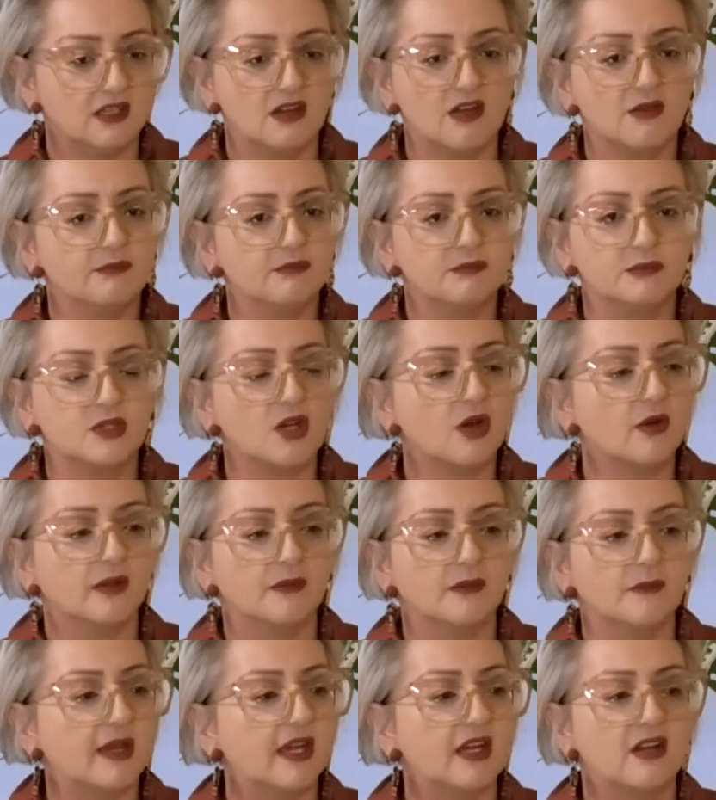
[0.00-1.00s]
I'm
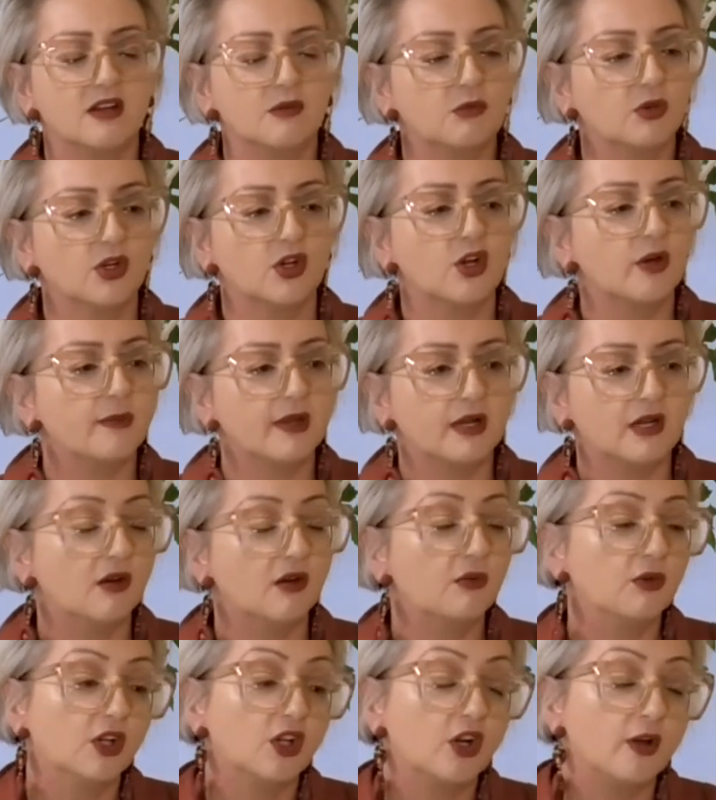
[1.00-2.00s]
going back, I want to go back,
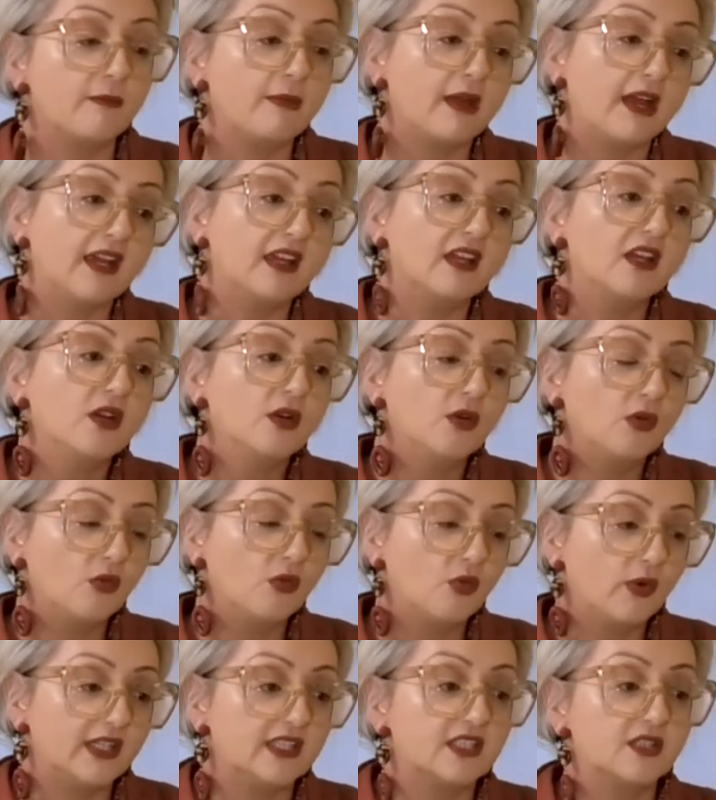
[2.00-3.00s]

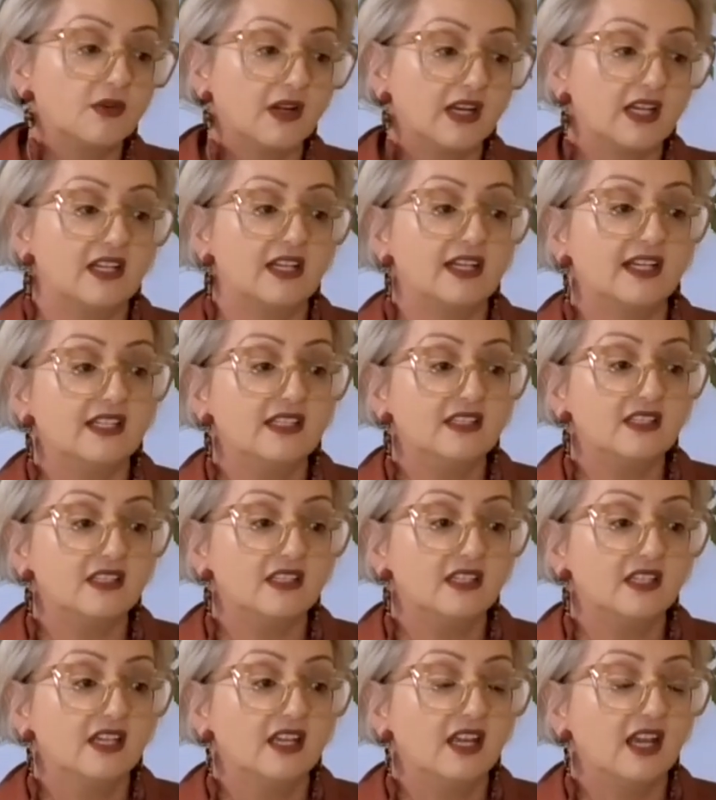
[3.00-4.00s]
went to Adelaide,
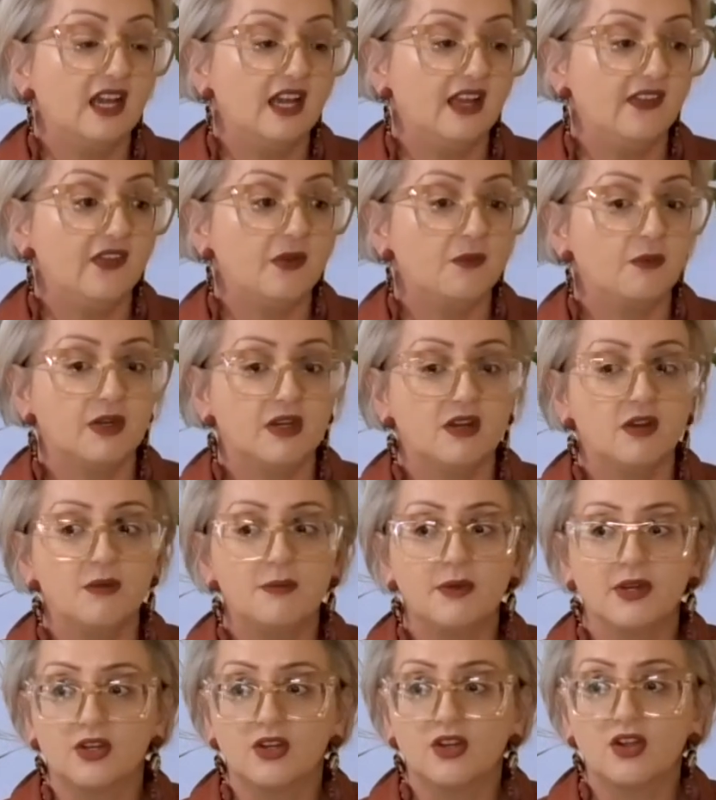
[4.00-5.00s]
and then went, oh
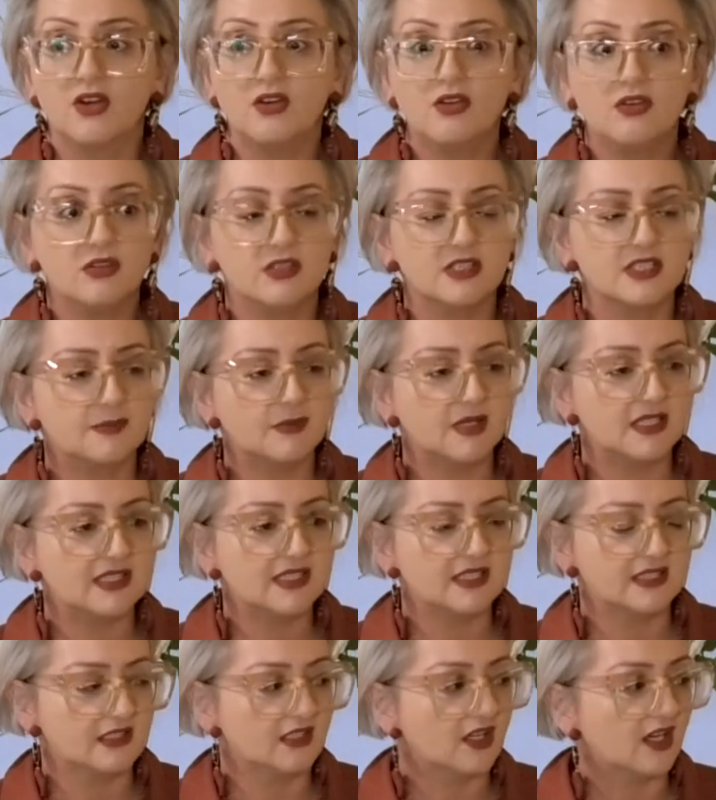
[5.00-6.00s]
my God, this place
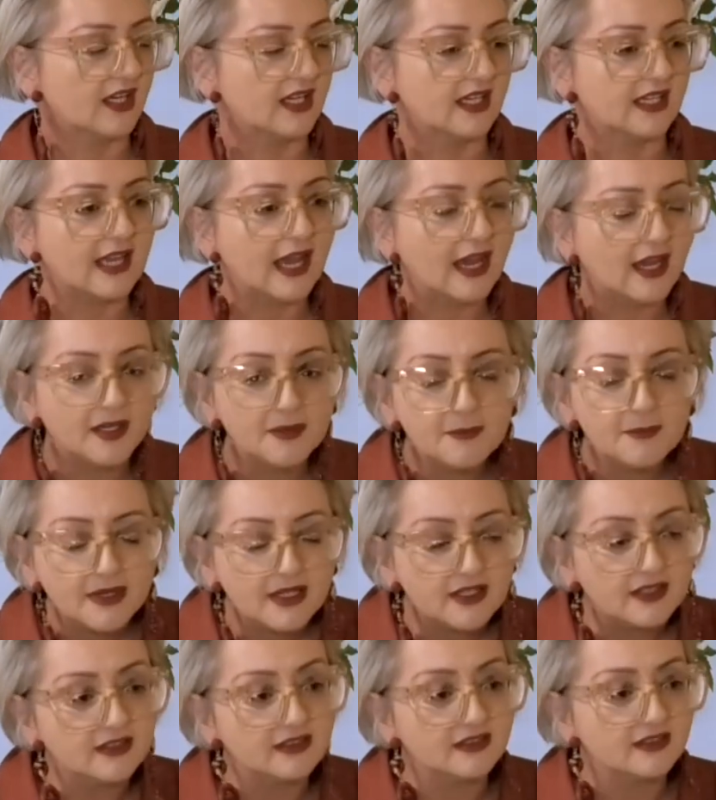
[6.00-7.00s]
has like a
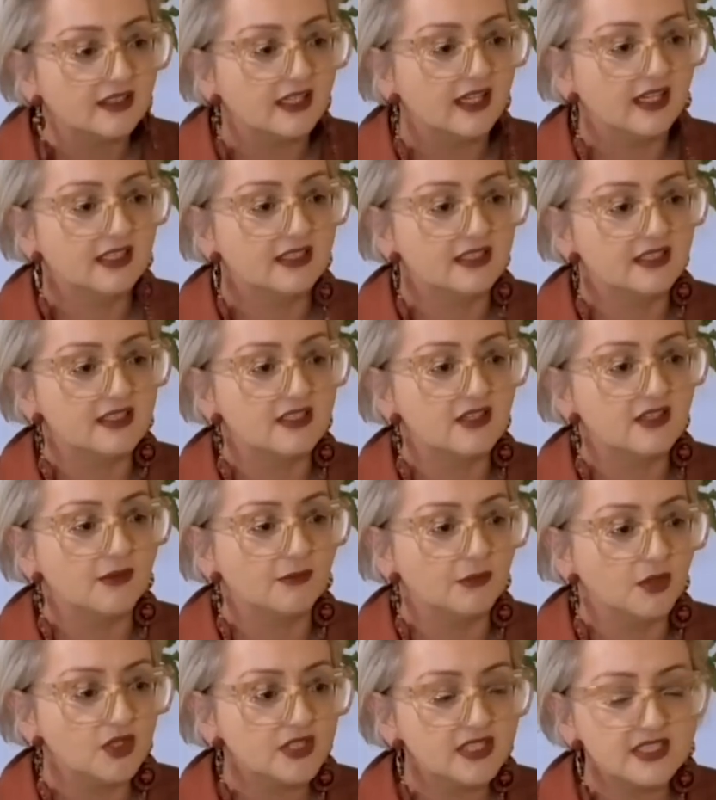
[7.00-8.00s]
Kmart and
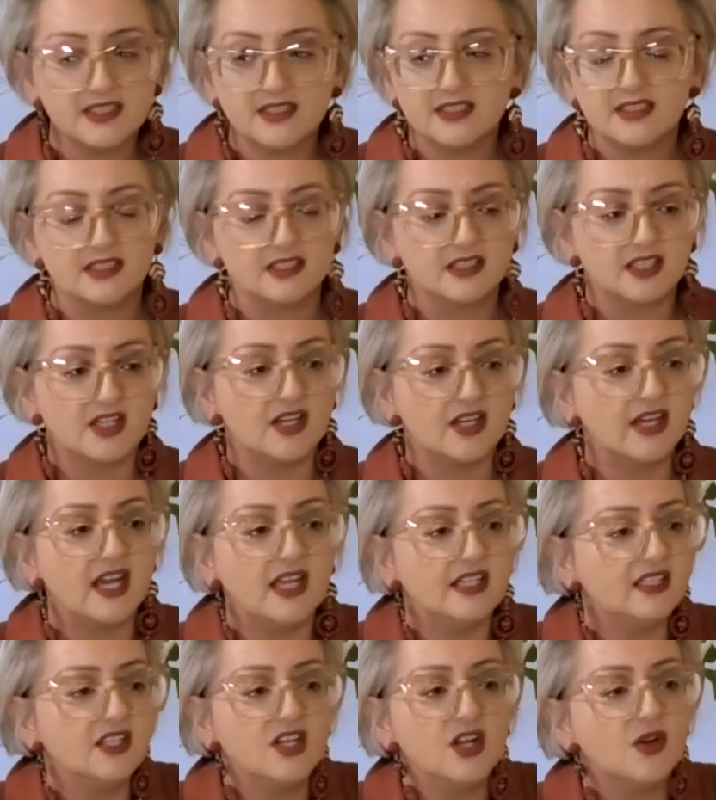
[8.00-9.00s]
I'm lost in it. Like I
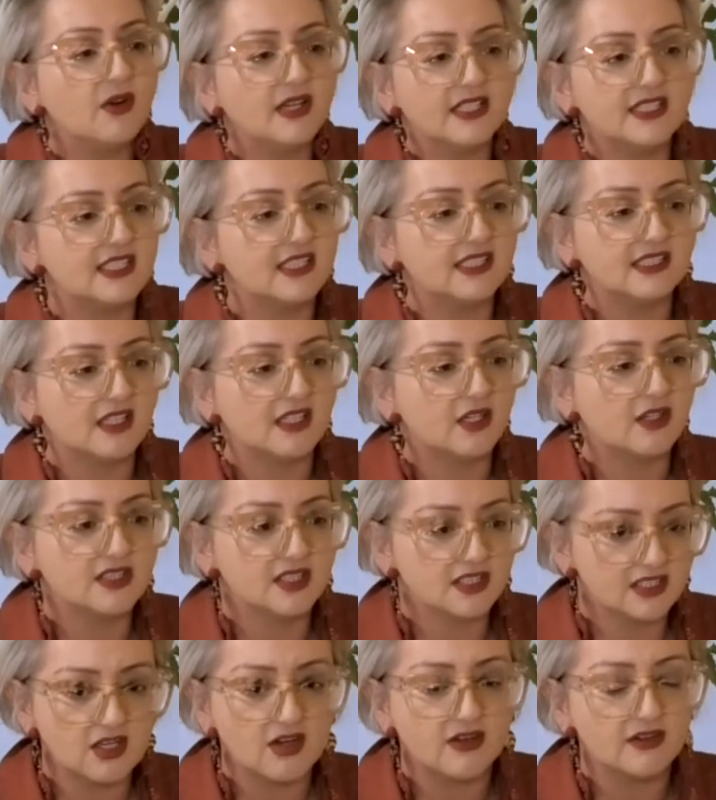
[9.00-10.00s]
had no idea. I
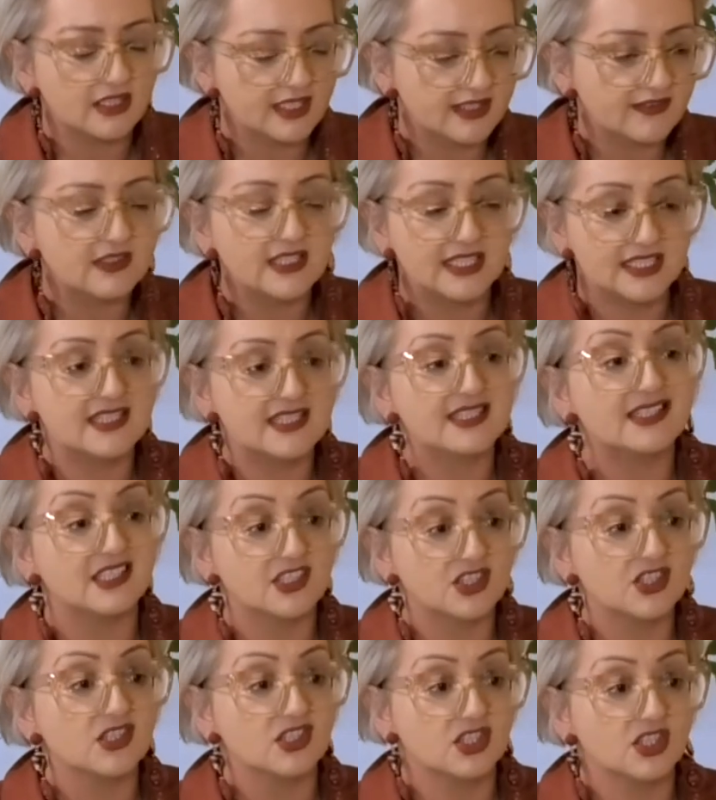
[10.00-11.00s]
led
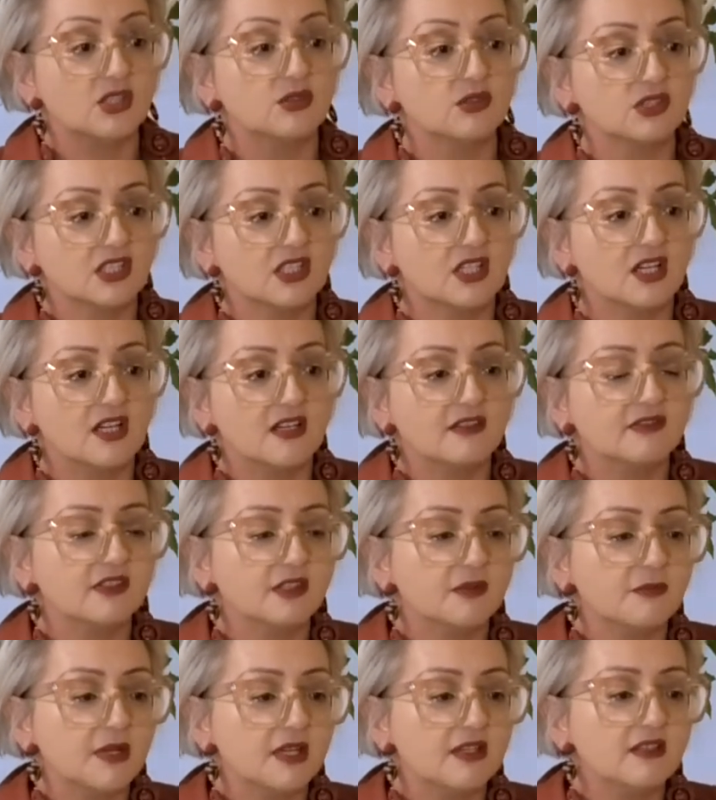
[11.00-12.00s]
such a sheltered life in
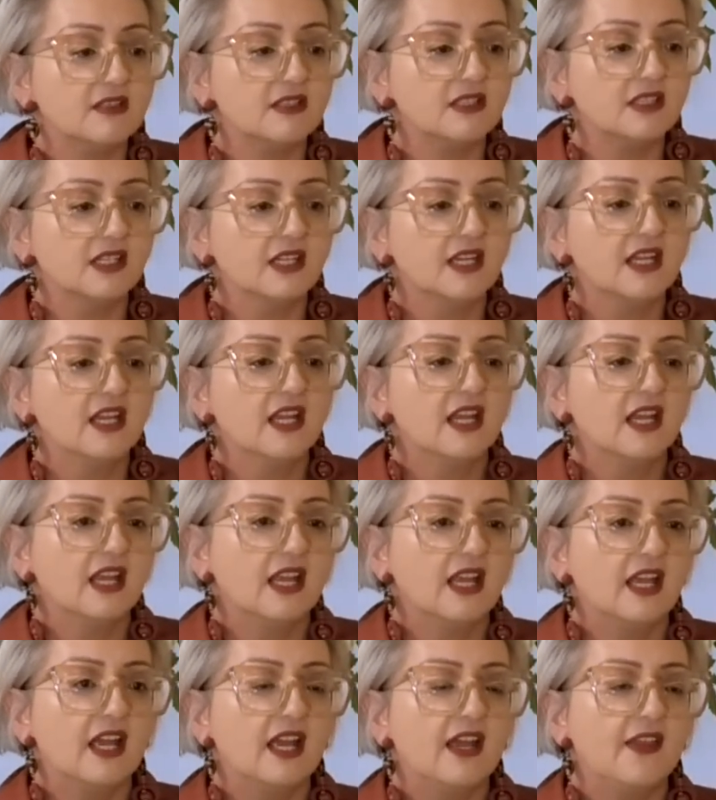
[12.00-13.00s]
the Mount.
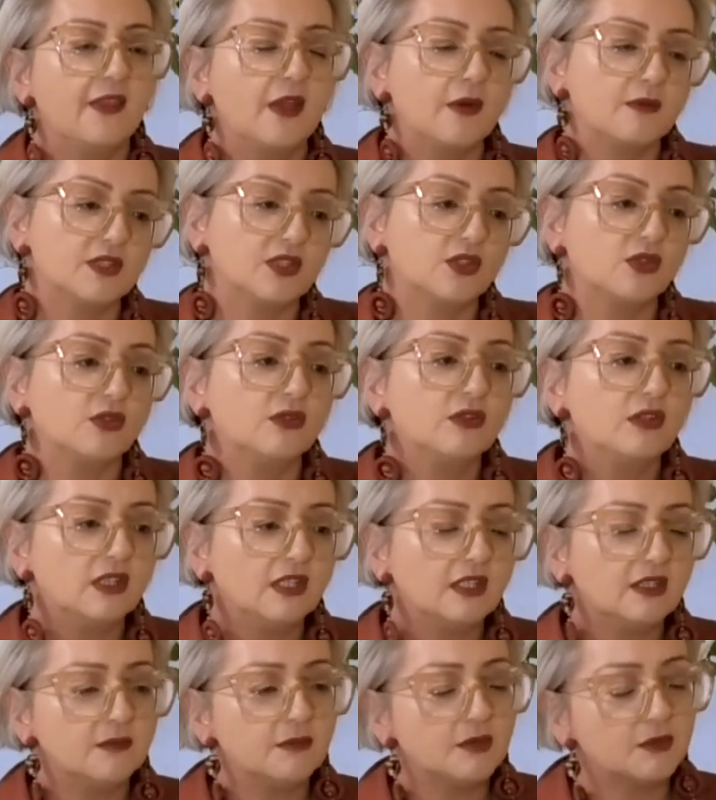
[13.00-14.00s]
And that was a good
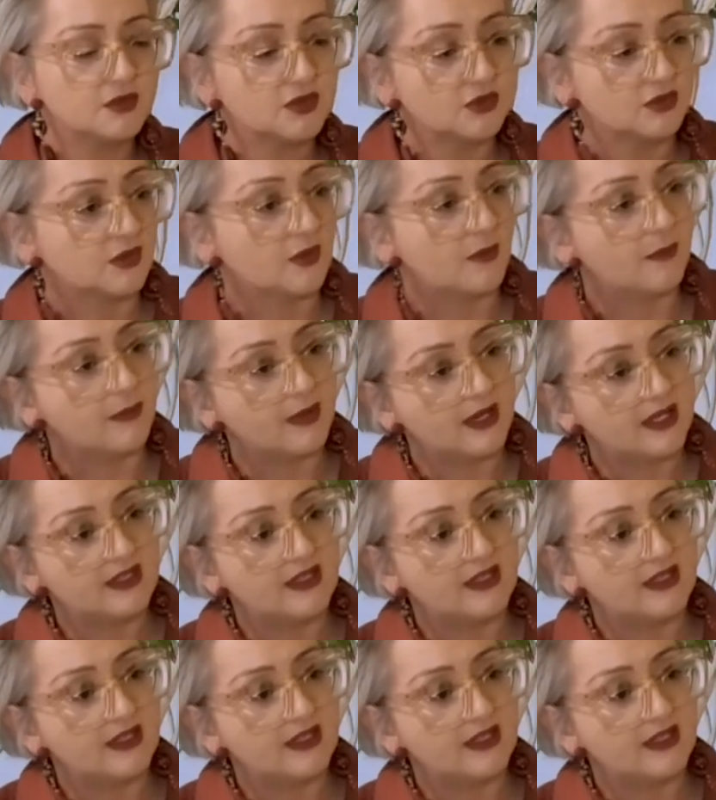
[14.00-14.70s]
thing, but it was also a bad